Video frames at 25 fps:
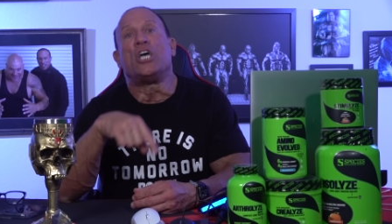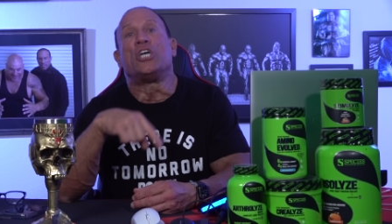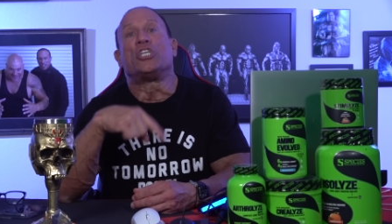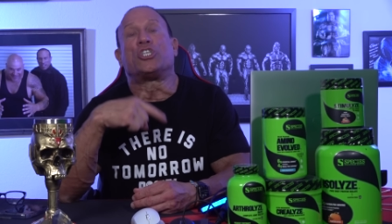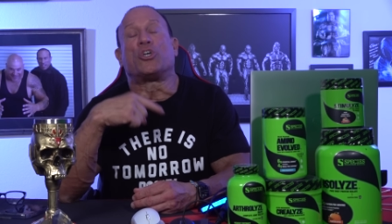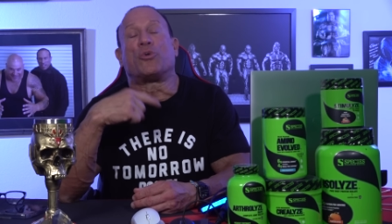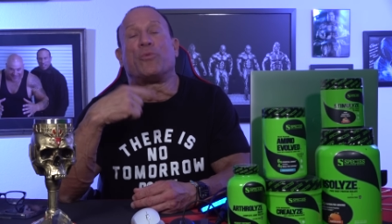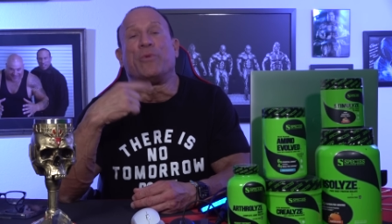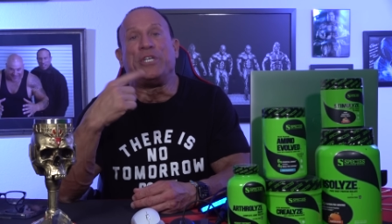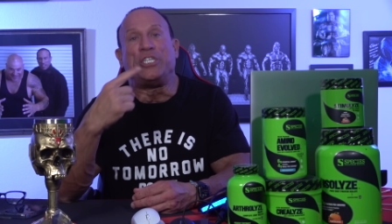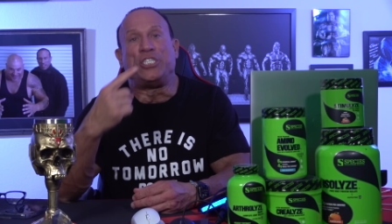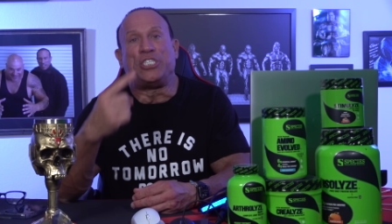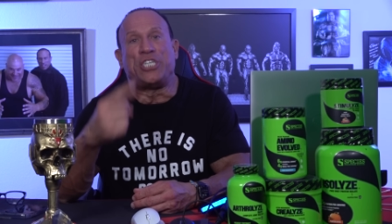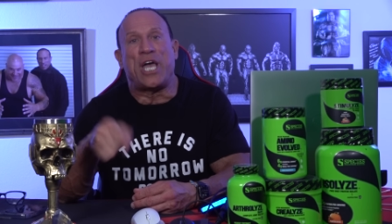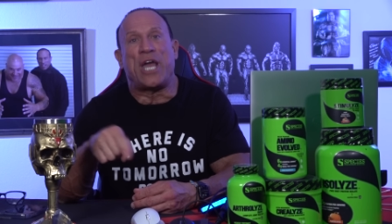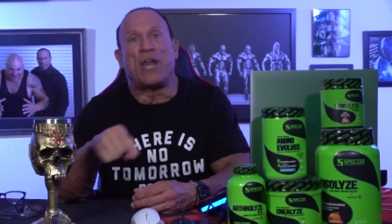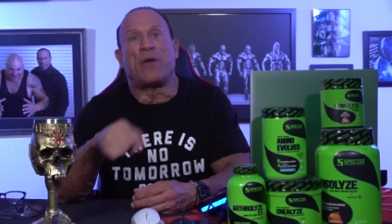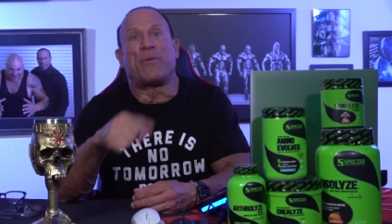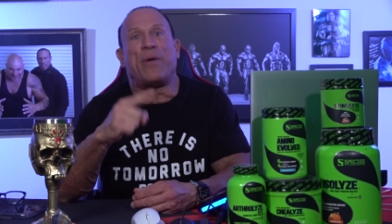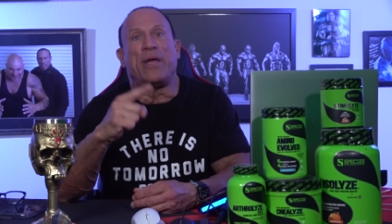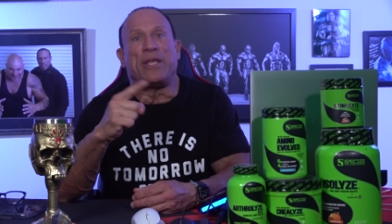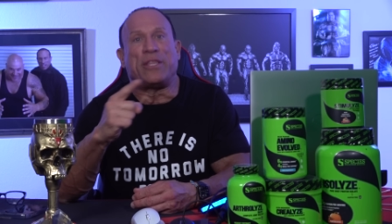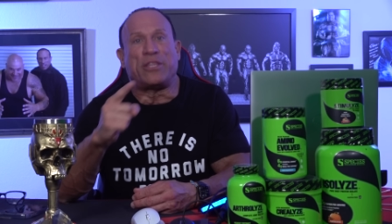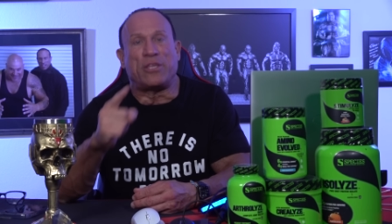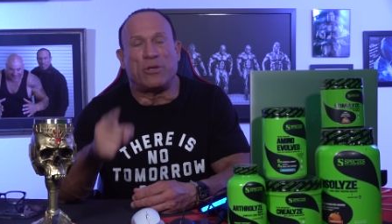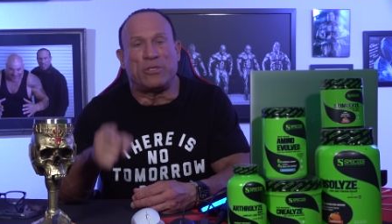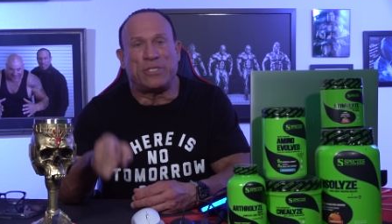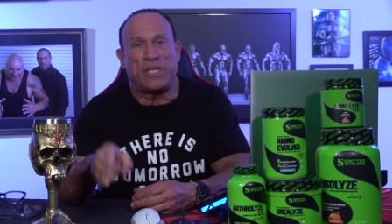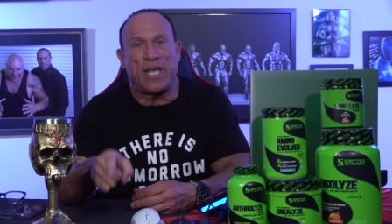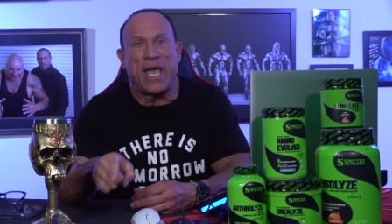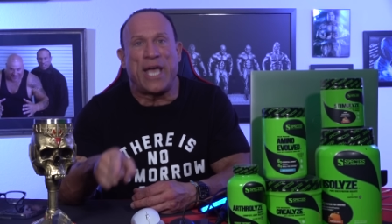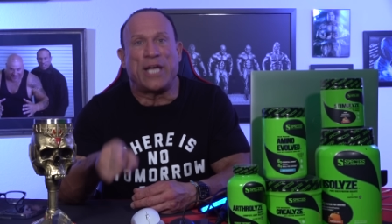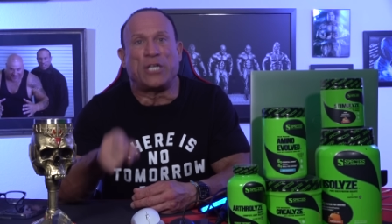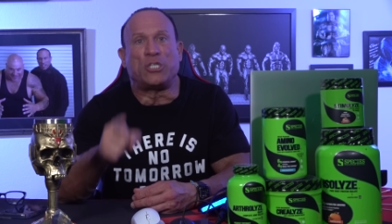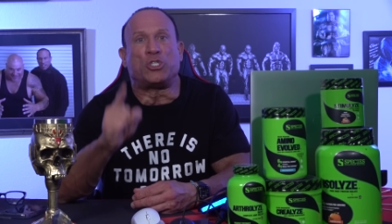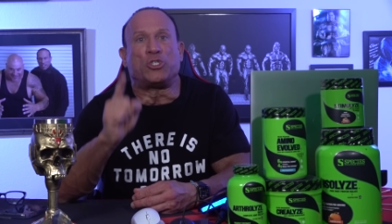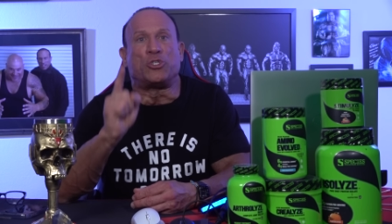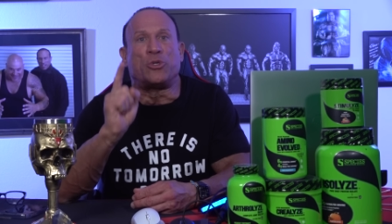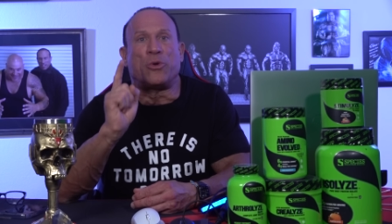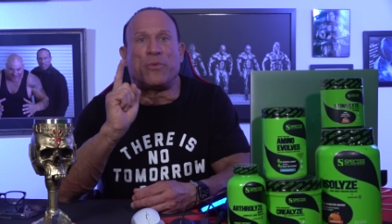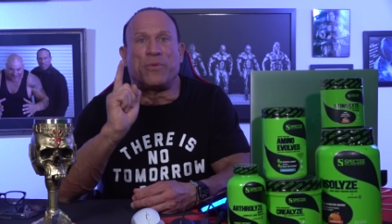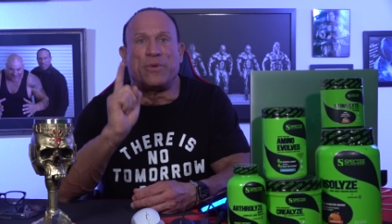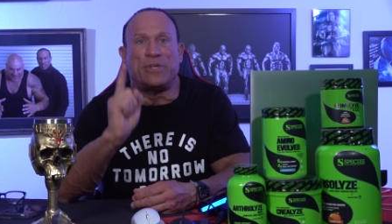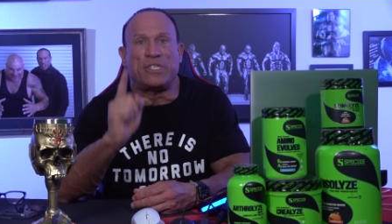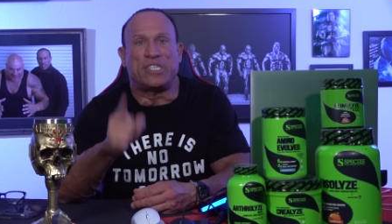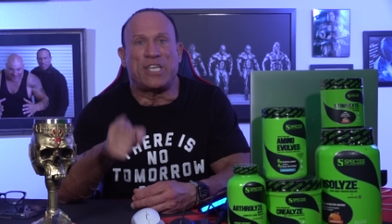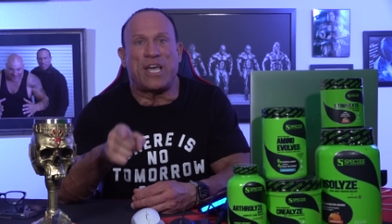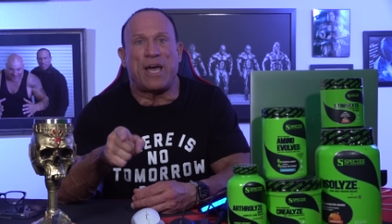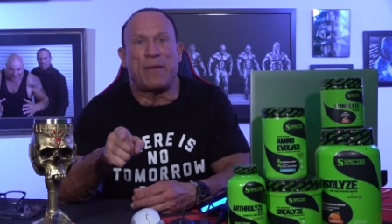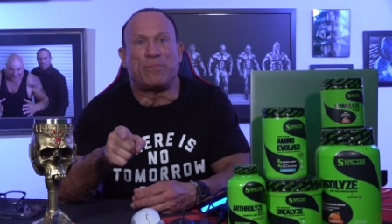to regenerate those androgen
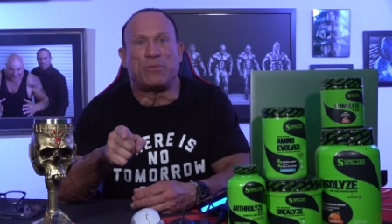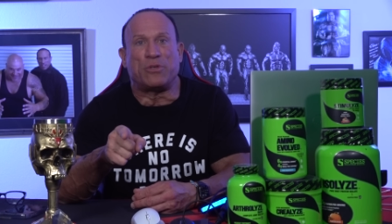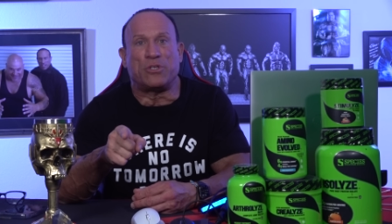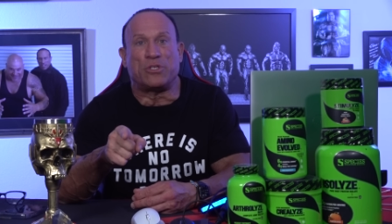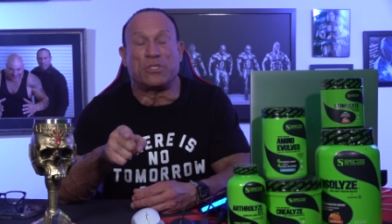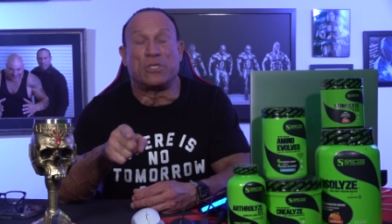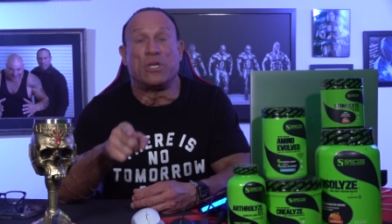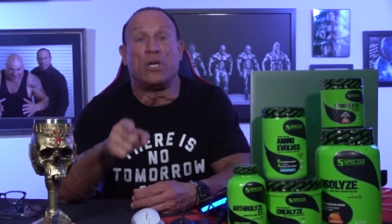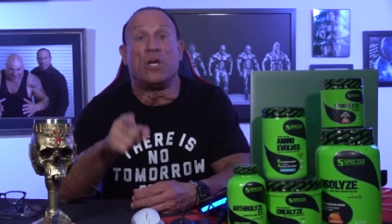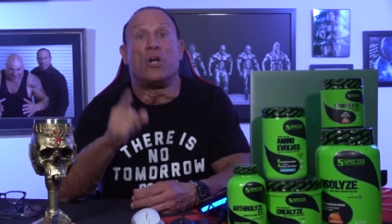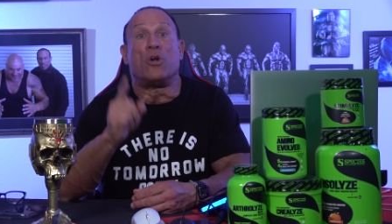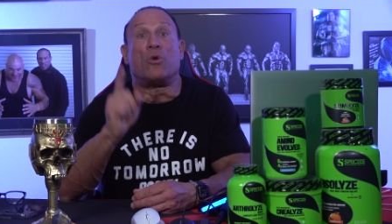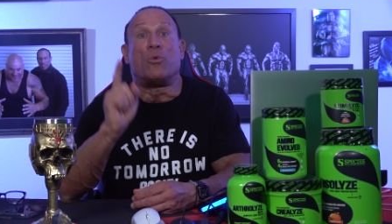receptors.